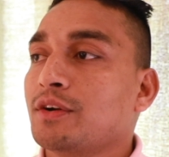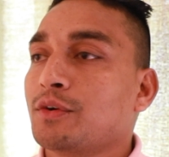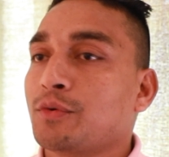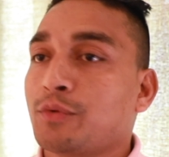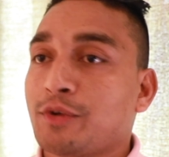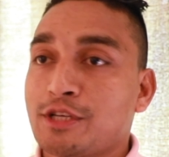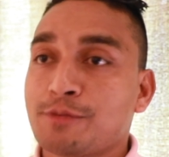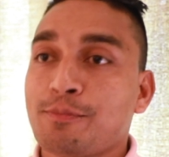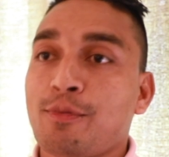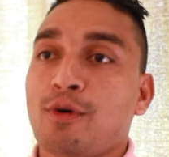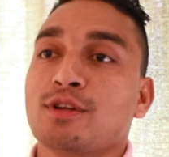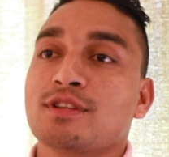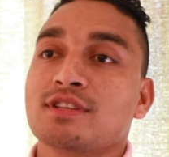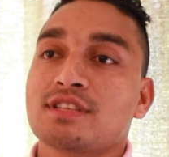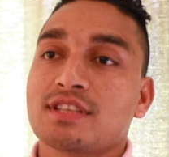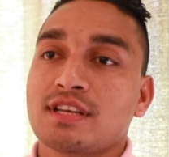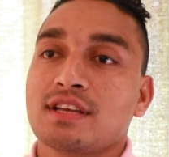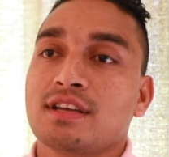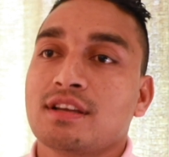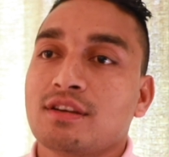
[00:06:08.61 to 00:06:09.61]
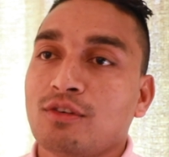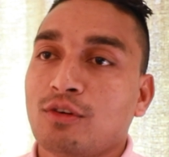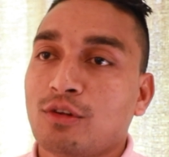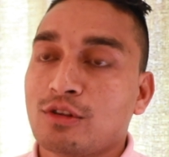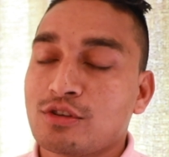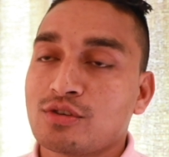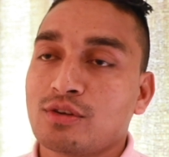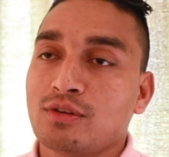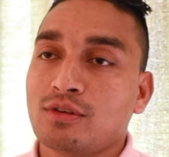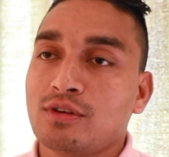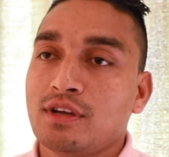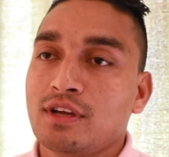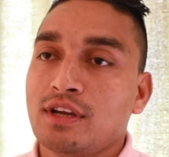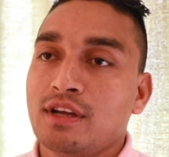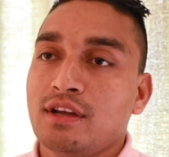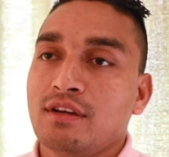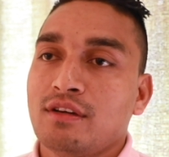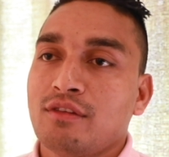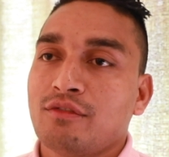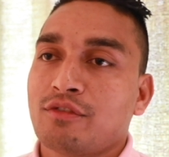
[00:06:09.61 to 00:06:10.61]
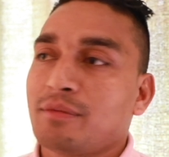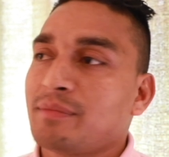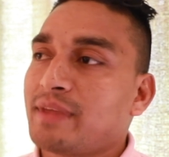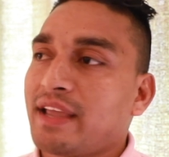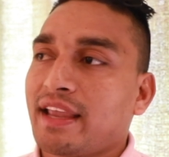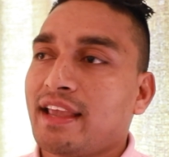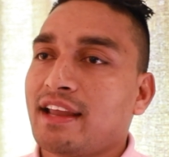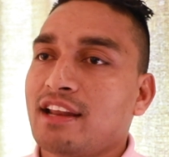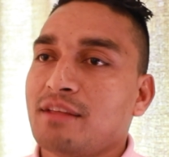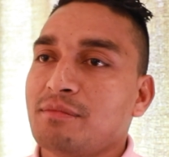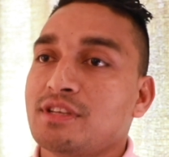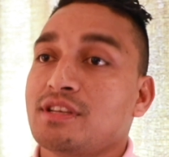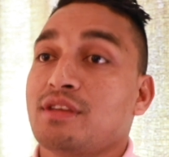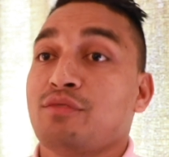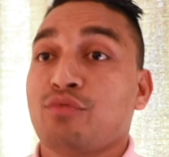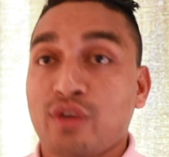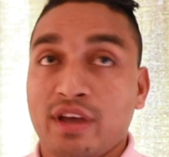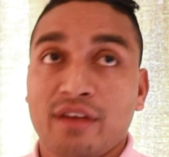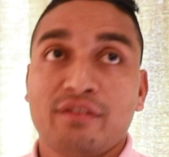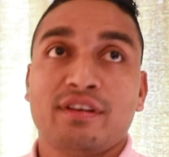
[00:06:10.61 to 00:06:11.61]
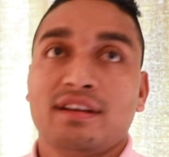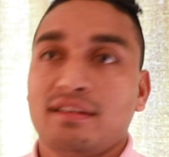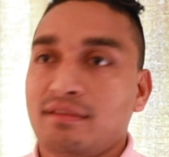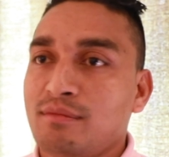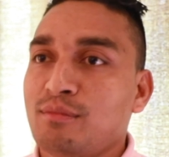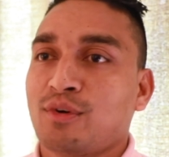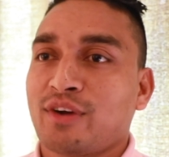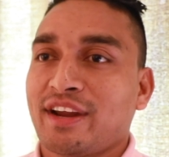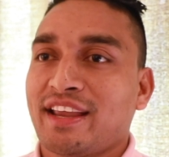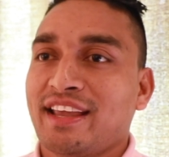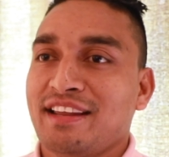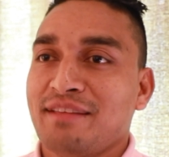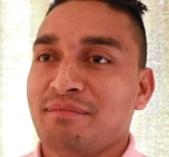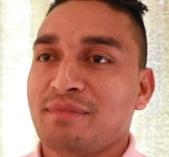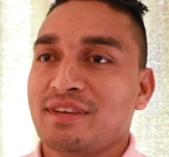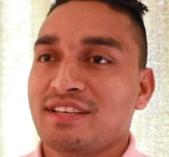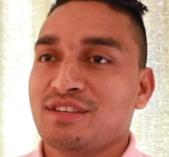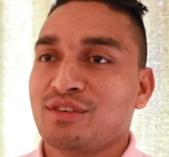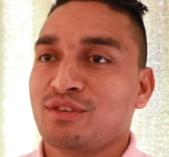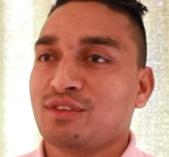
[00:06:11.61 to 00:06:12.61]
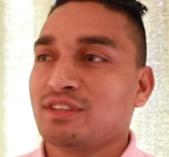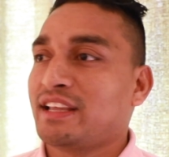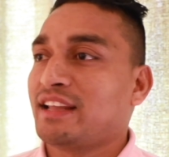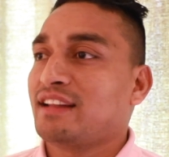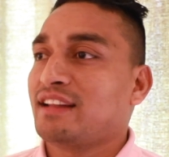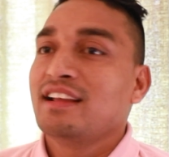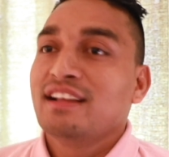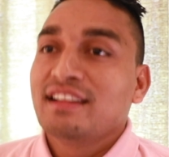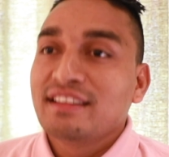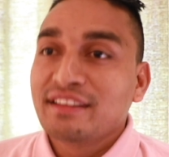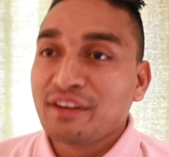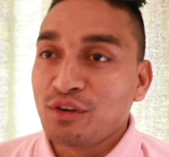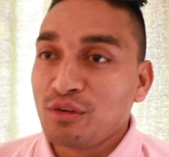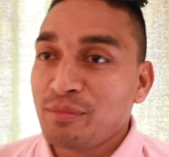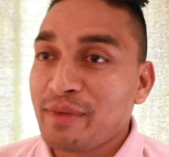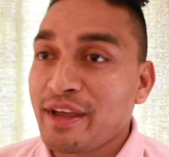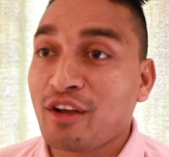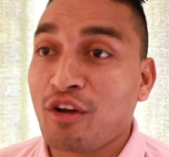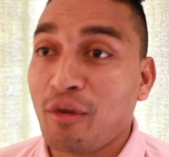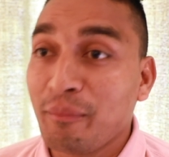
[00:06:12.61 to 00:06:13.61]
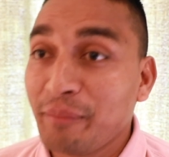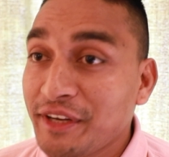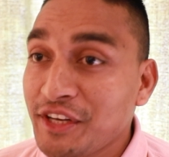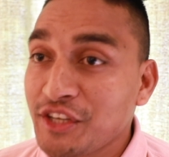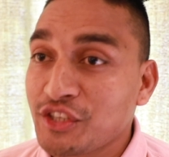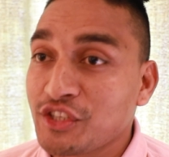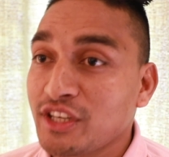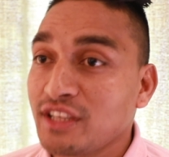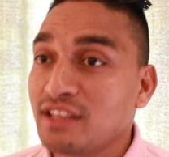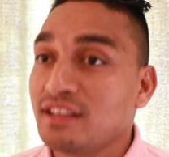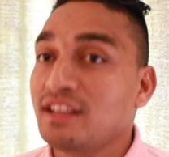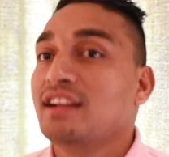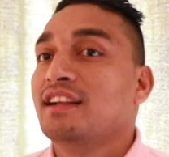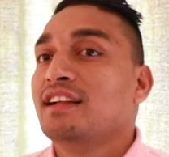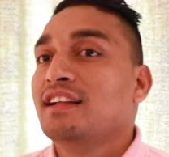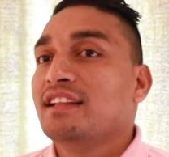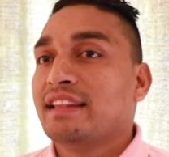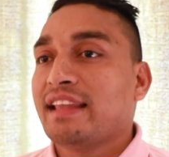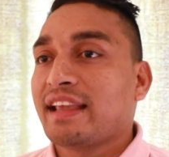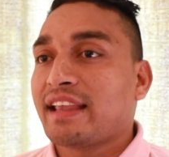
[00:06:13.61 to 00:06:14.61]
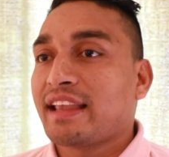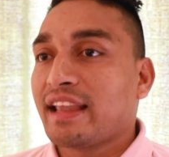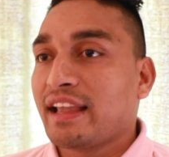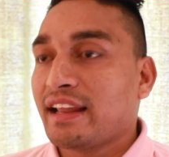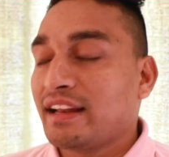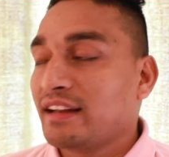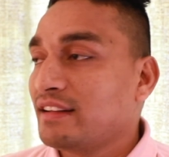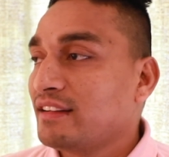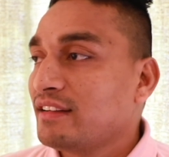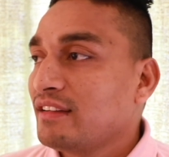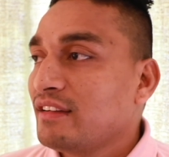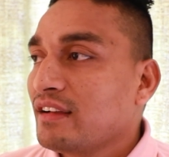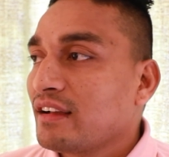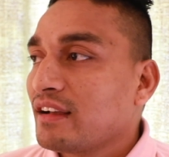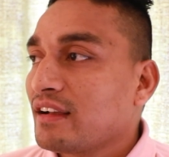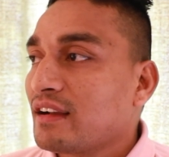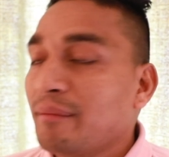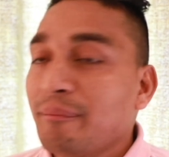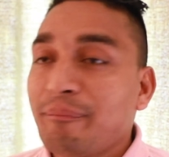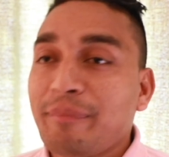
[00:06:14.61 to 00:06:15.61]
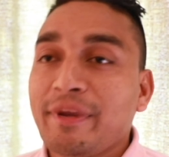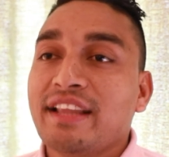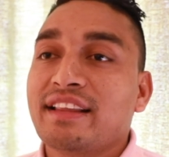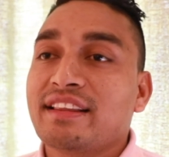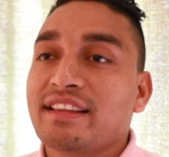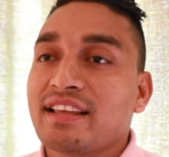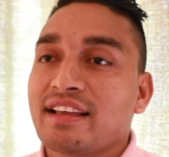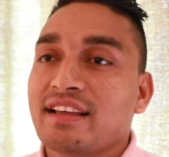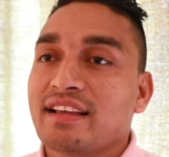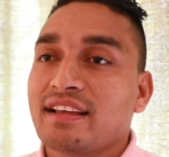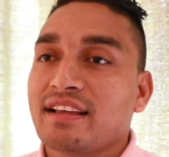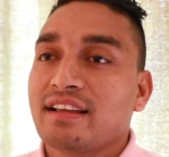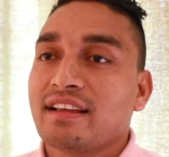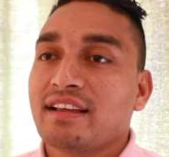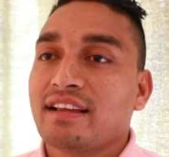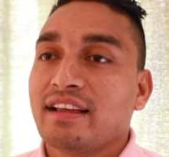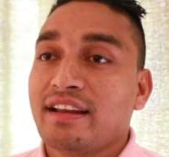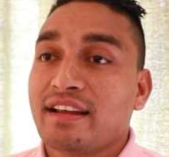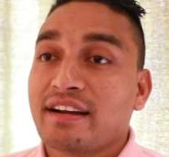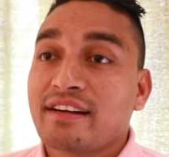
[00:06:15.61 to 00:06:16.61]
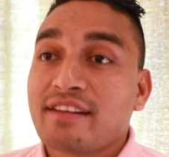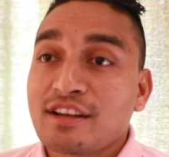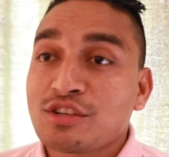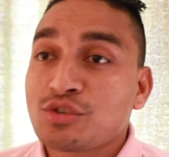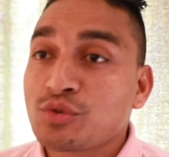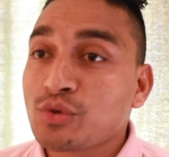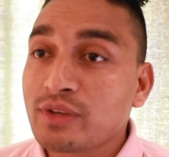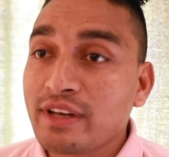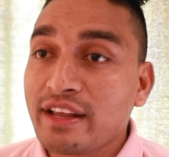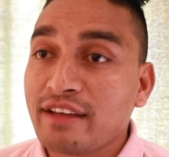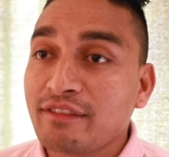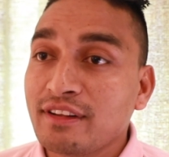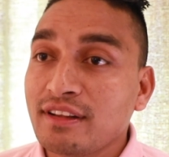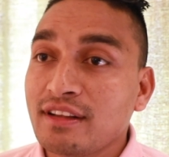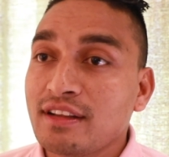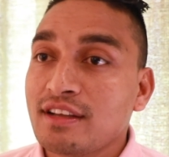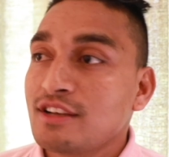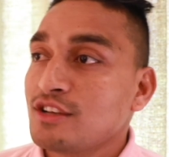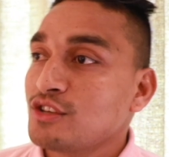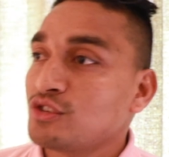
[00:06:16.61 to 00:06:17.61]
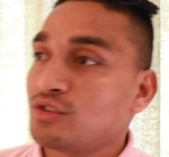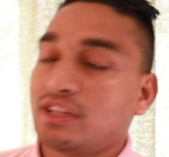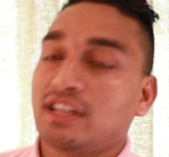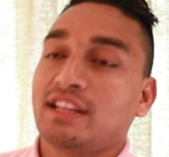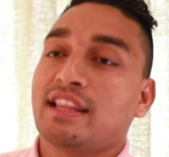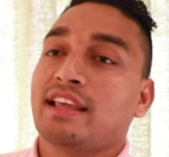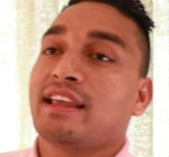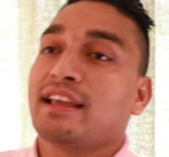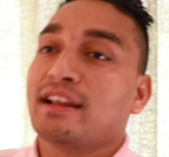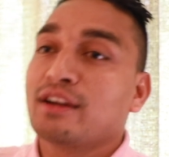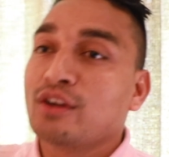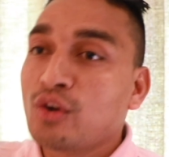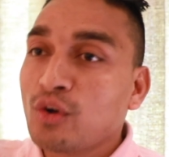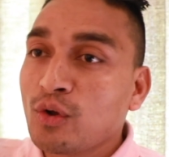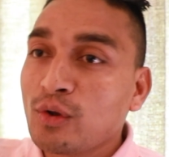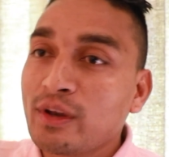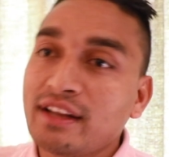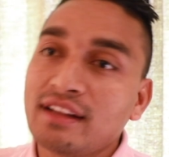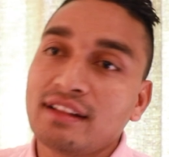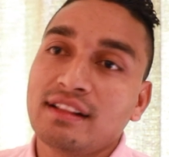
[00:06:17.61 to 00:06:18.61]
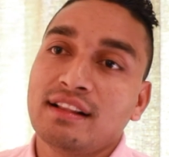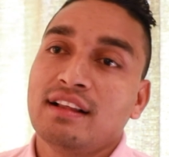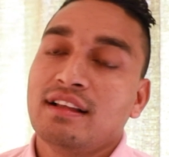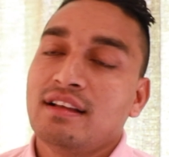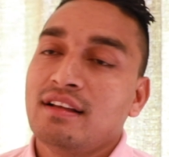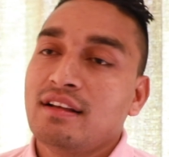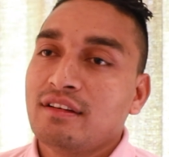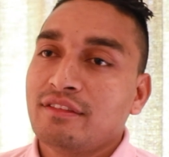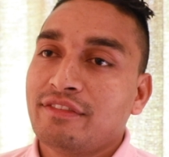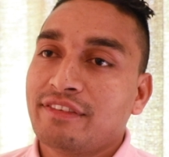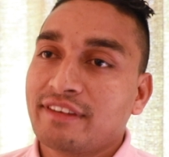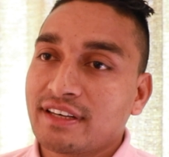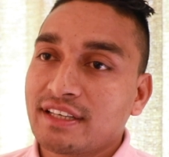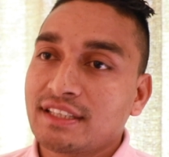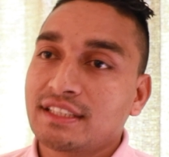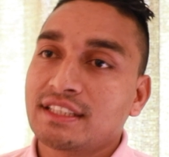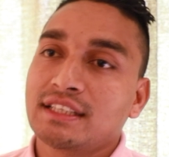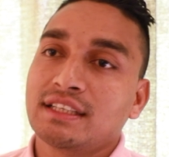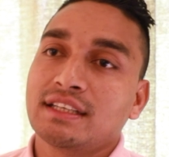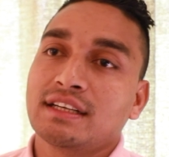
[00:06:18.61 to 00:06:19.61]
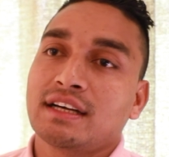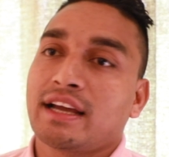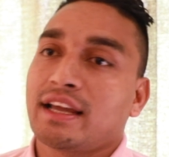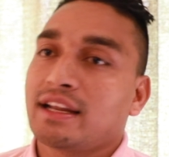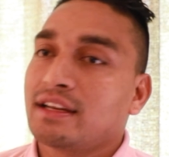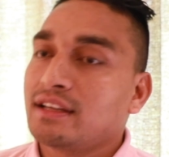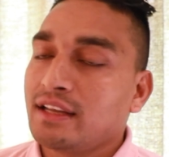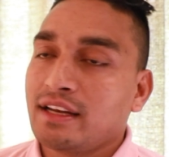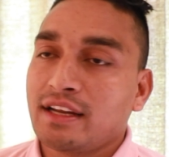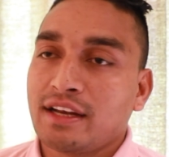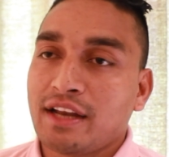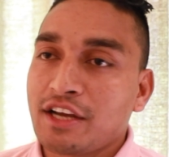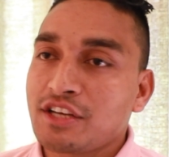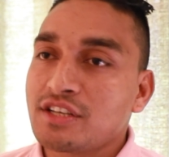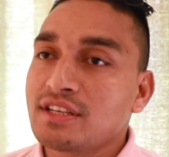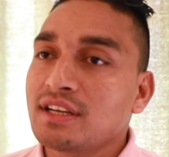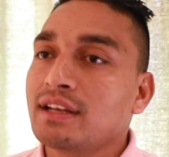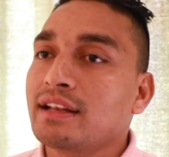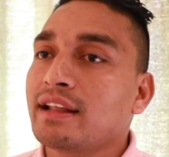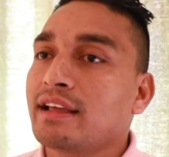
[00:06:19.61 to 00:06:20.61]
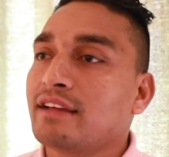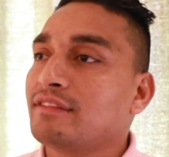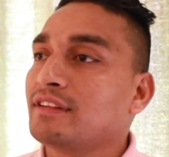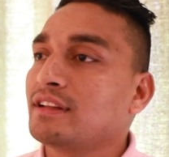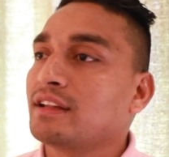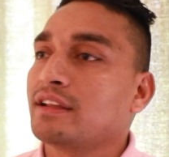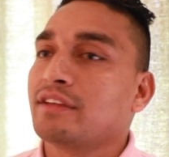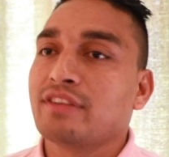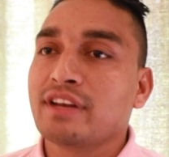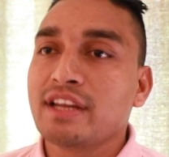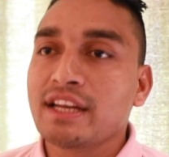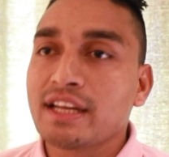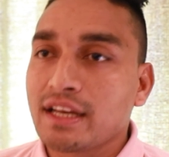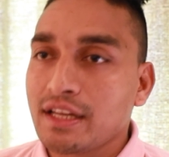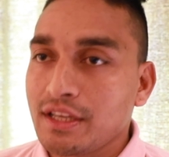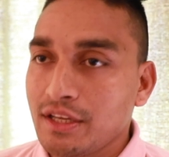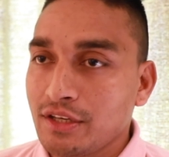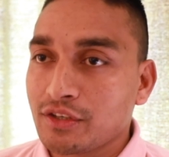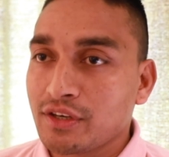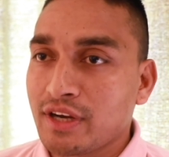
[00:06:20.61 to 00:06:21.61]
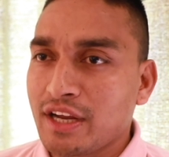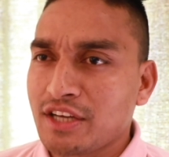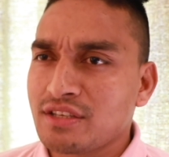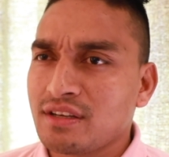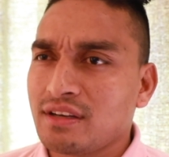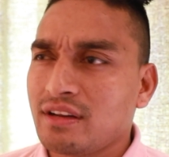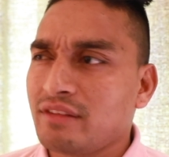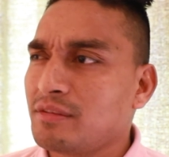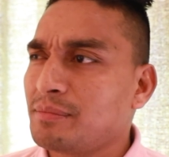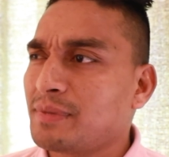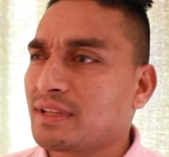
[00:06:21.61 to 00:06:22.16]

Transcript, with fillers: response also from the academies. If we have more academies, then there will be a competition, they can compete in a grassroots level so that they can go a little further and in a national level, even in an international level.